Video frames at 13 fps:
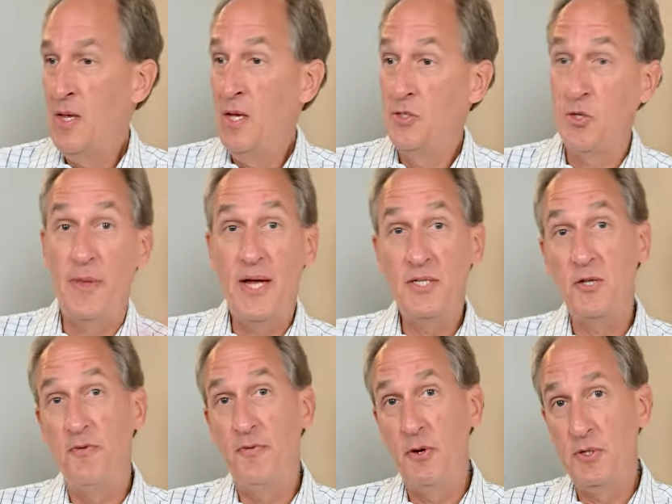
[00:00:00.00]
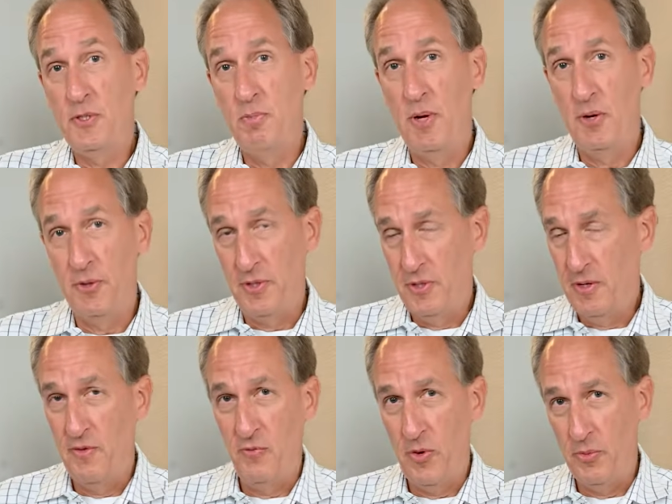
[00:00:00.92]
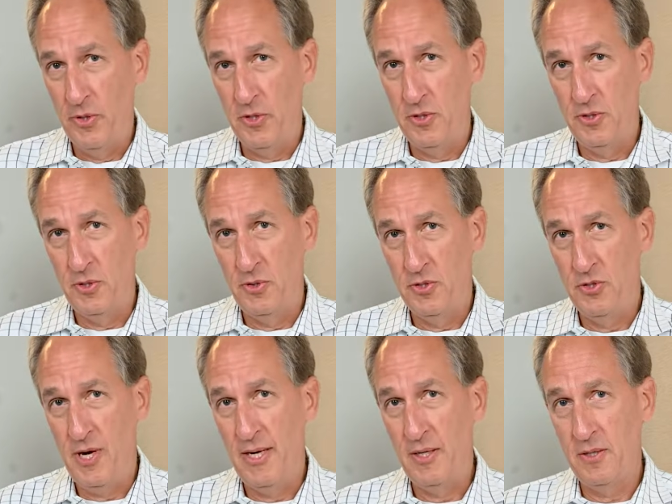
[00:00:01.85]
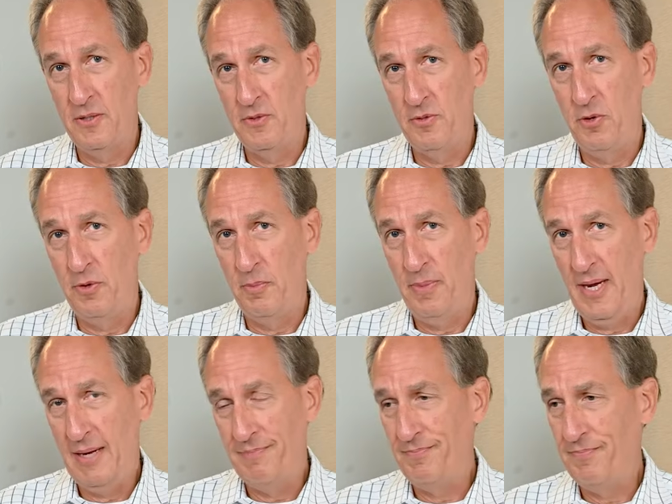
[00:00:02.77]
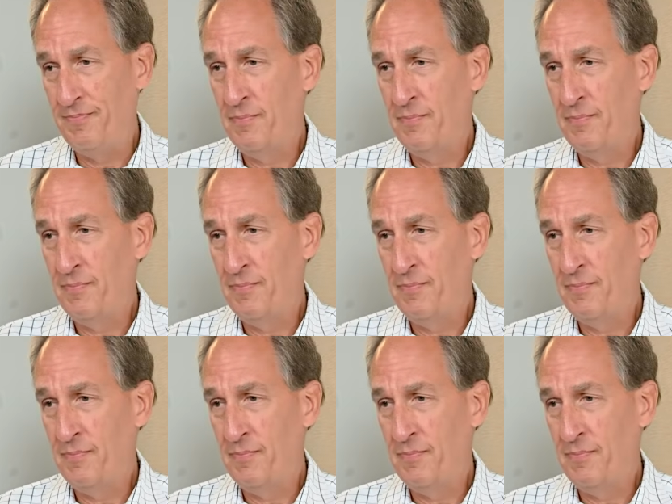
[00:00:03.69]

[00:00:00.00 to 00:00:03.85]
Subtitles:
So that's the first mode of what we're going to do to try to control the pain.